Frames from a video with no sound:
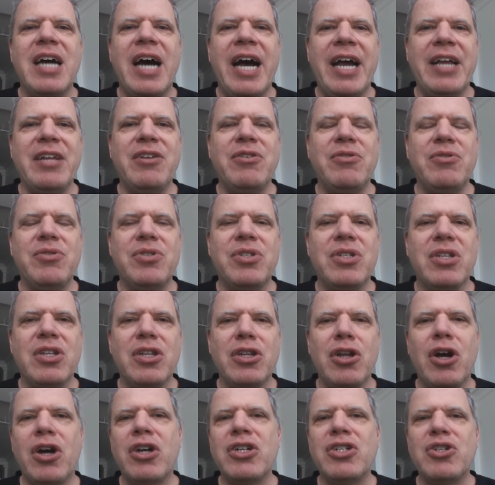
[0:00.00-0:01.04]
I use
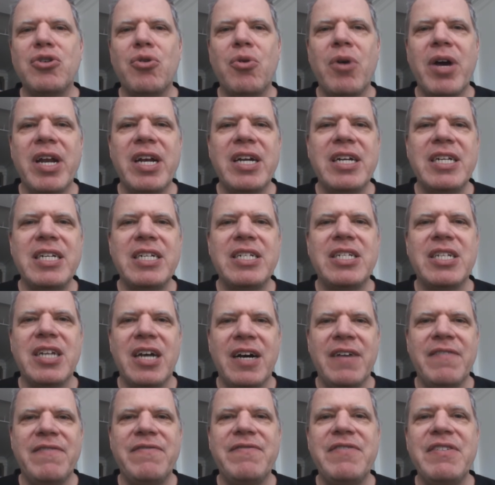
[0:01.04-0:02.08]
large quantities
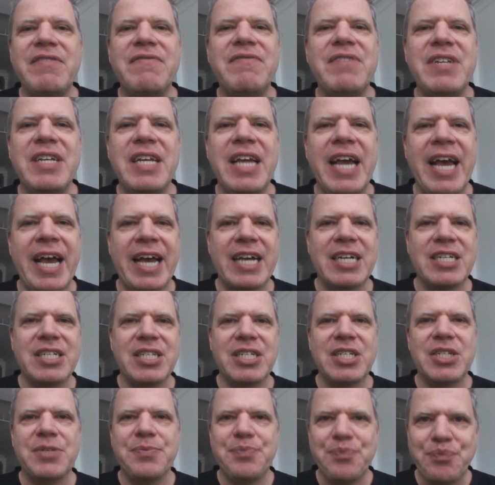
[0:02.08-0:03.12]
of
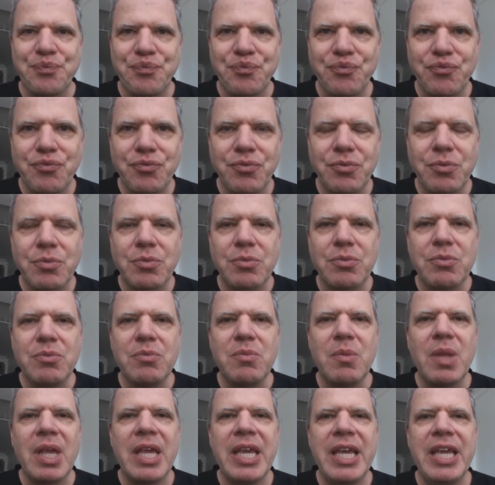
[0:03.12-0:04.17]
50x.
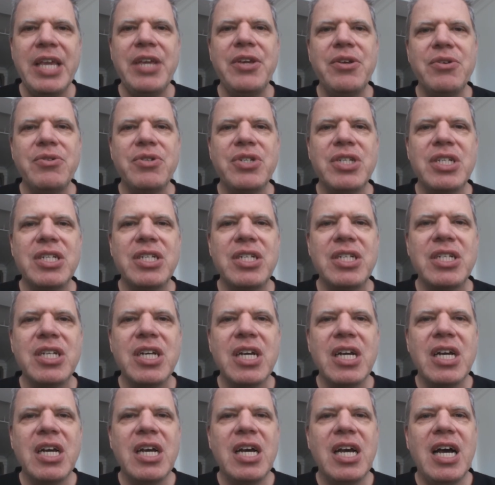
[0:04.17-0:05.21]
He uses
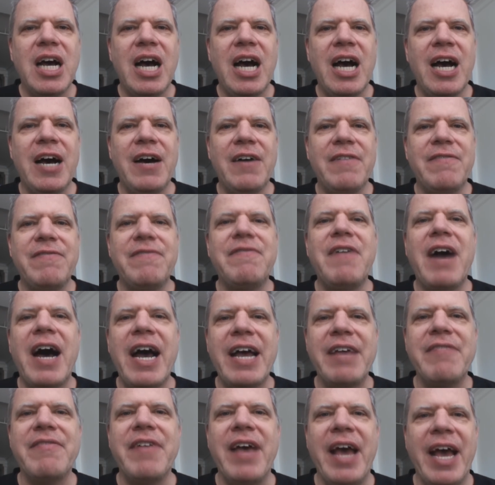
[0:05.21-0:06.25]

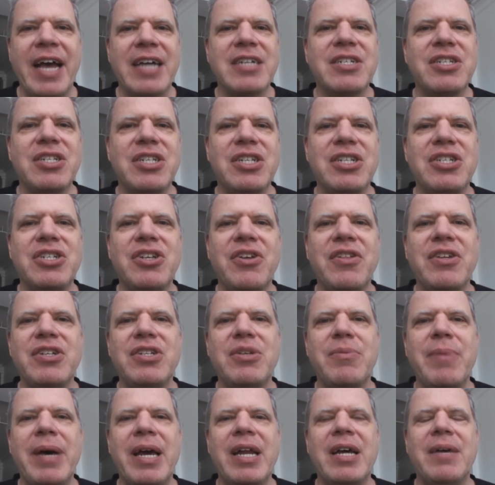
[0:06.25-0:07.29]
5x, so
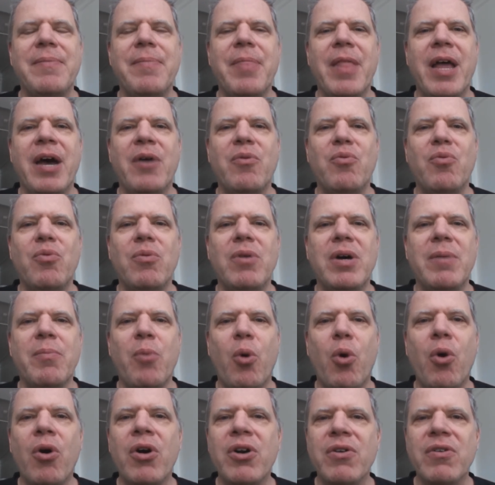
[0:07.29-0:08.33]
there's about a
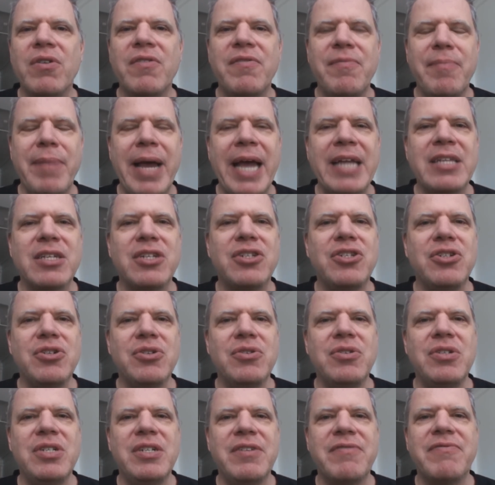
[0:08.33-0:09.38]
order of
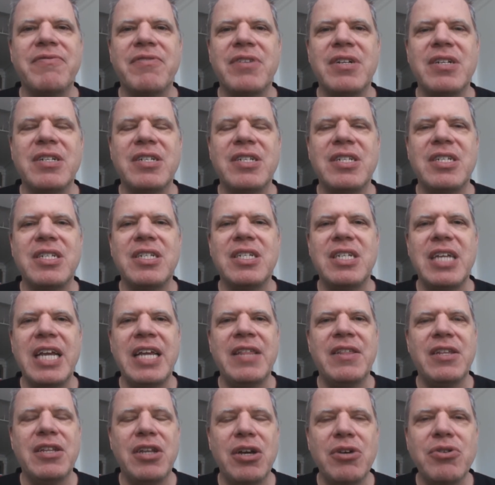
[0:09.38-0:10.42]
magnitude difference
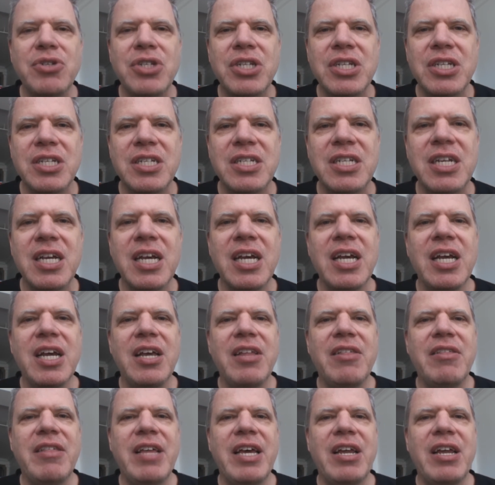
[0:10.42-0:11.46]
in the doses
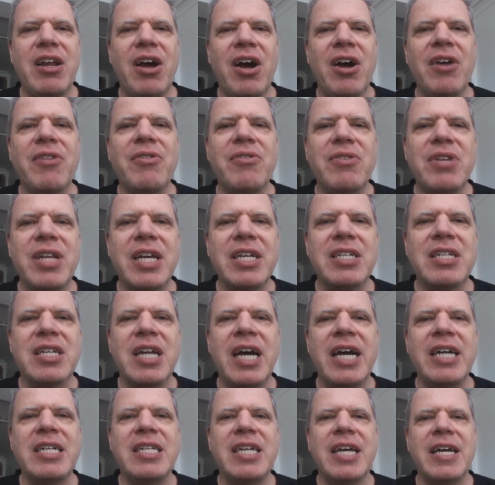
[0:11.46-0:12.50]
that Arthur takes and
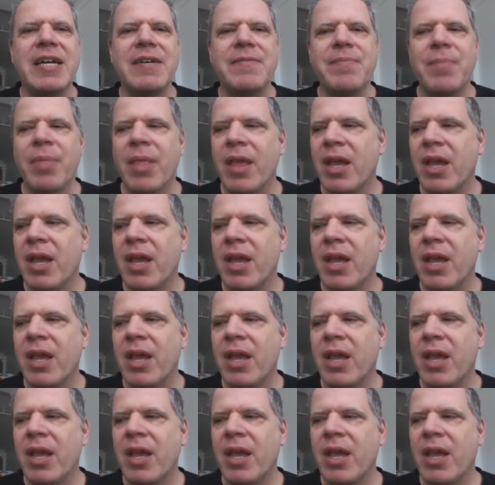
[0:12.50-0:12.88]
I take.